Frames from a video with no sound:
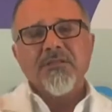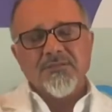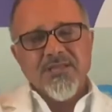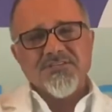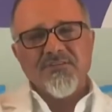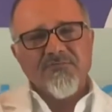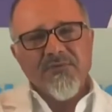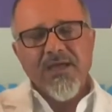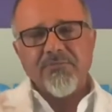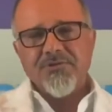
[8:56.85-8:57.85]
less than
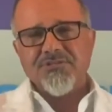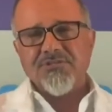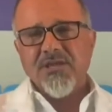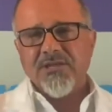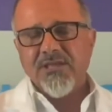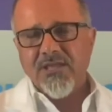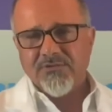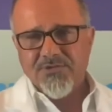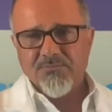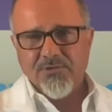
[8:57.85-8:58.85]
fat, which is 9
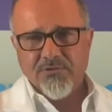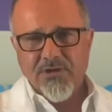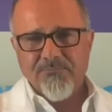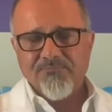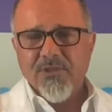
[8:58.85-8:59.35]
calories per gram.